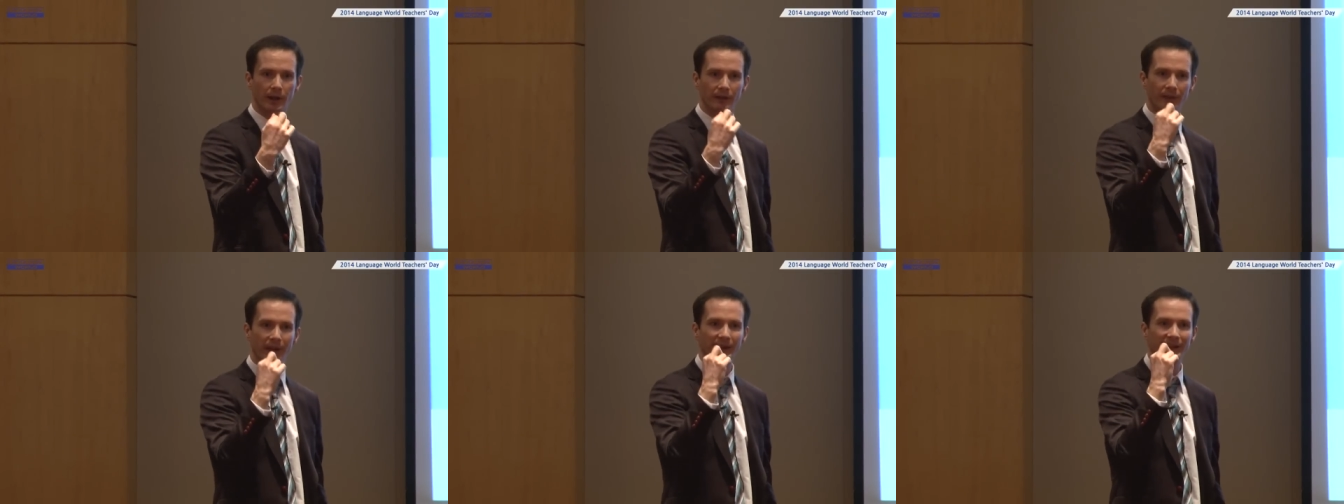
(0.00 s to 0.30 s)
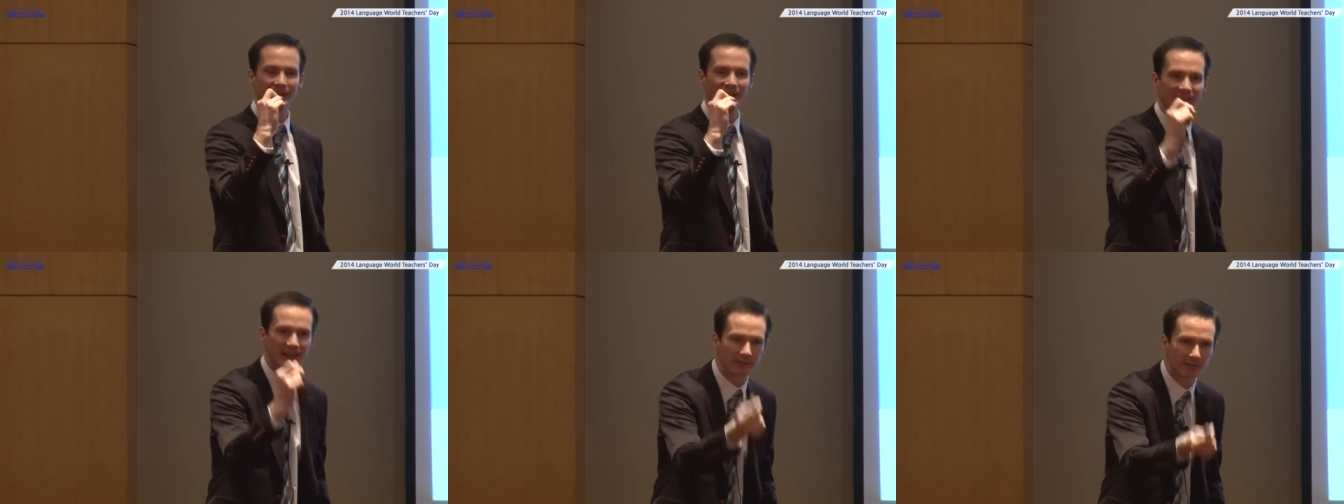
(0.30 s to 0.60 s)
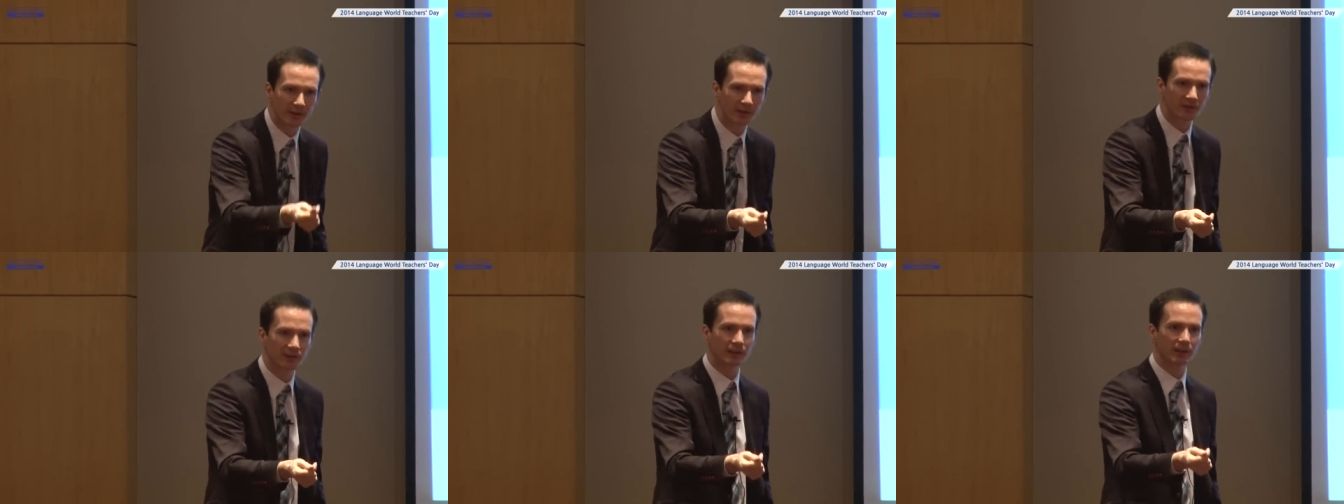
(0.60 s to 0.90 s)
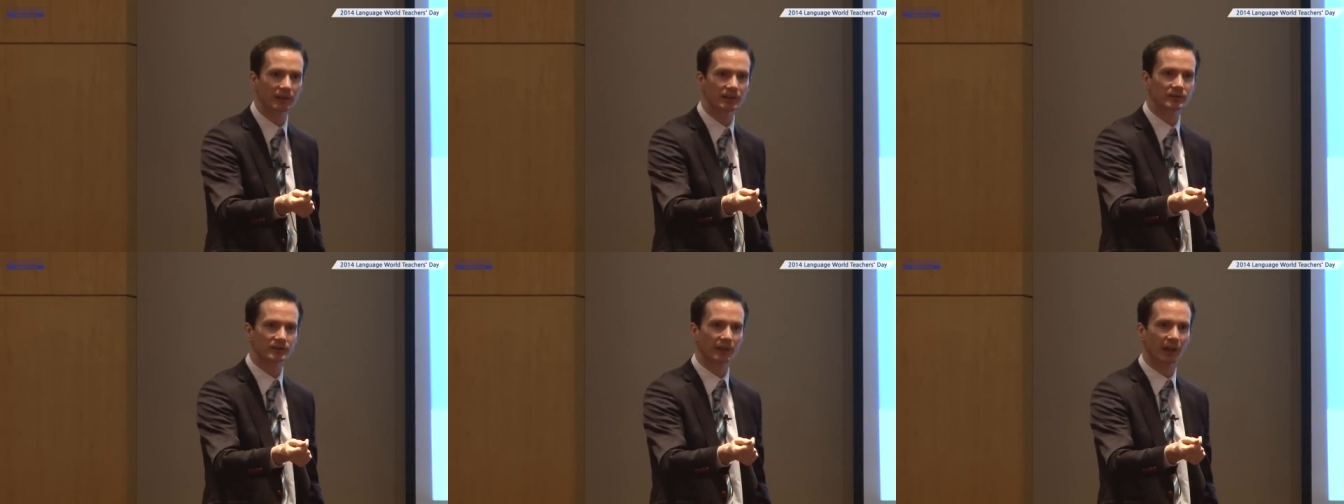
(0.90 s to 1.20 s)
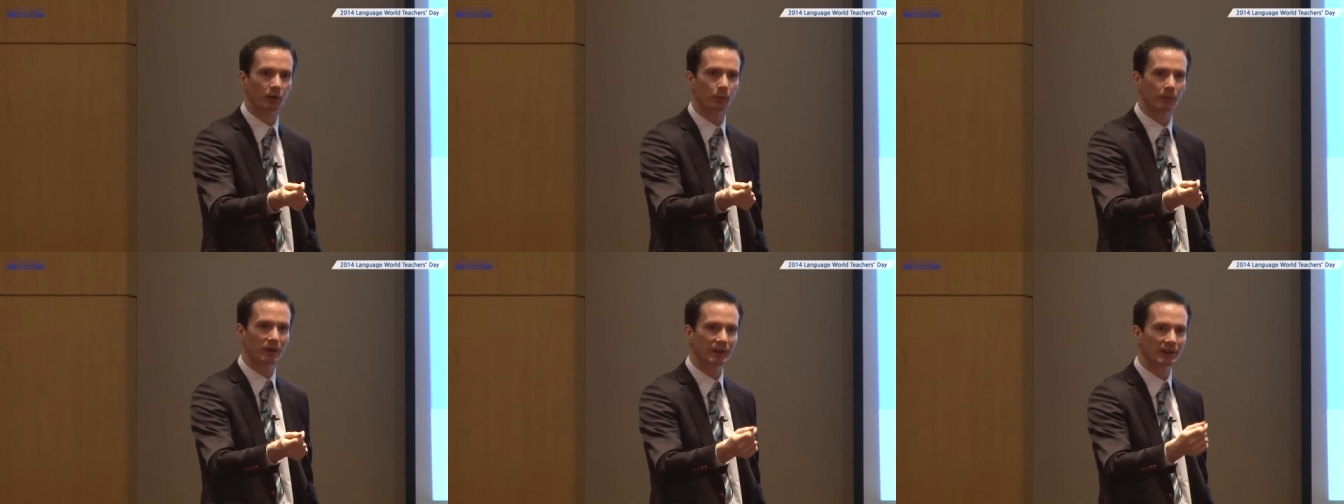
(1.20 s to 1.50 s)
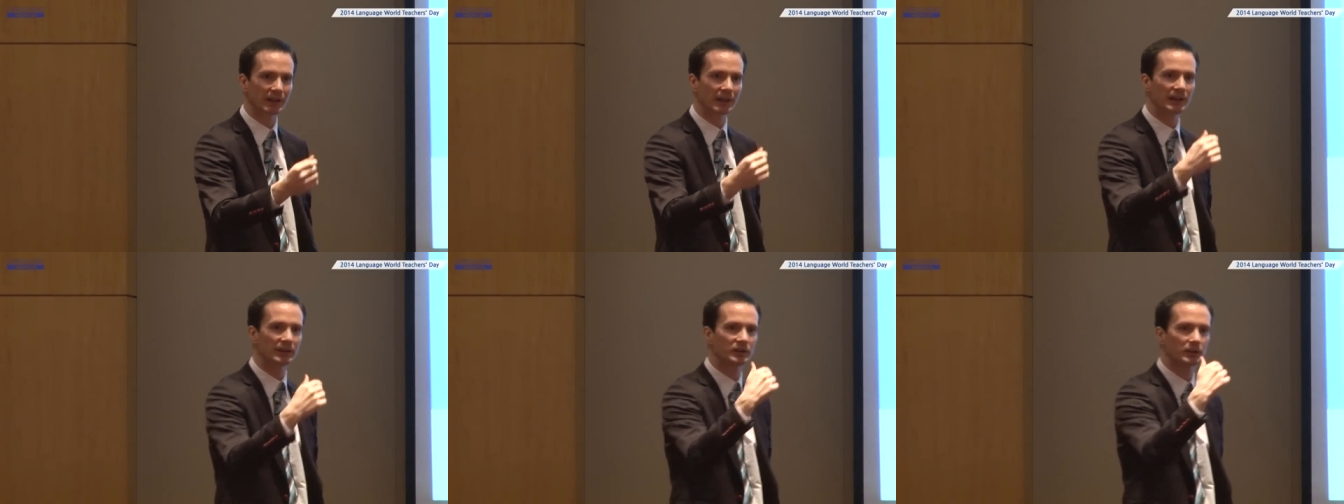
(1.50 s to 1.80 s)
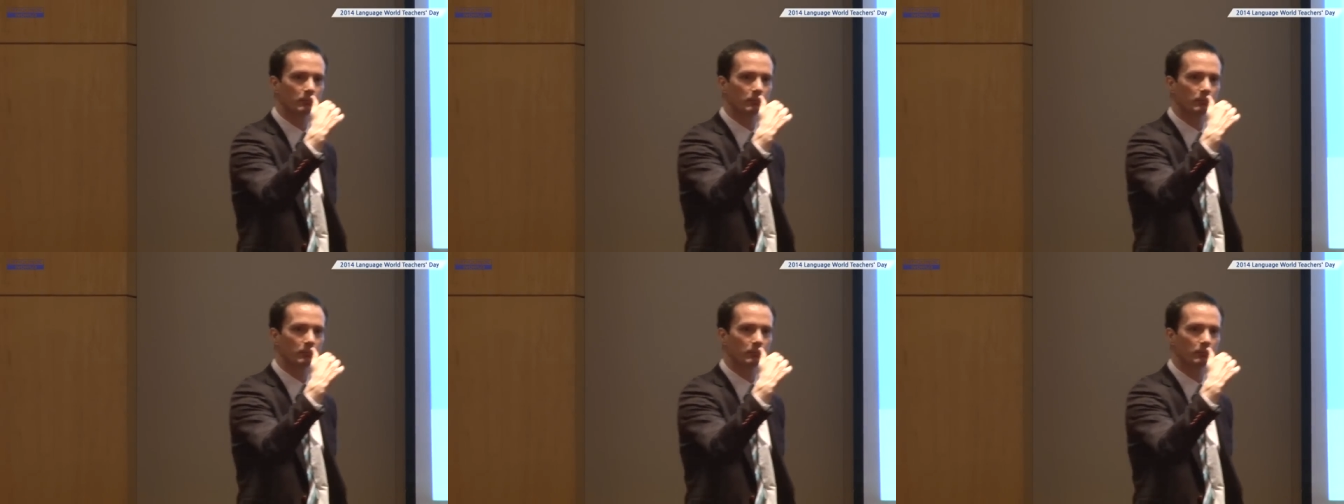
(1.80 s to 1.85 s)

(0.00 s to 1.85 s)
They can give us the insight we need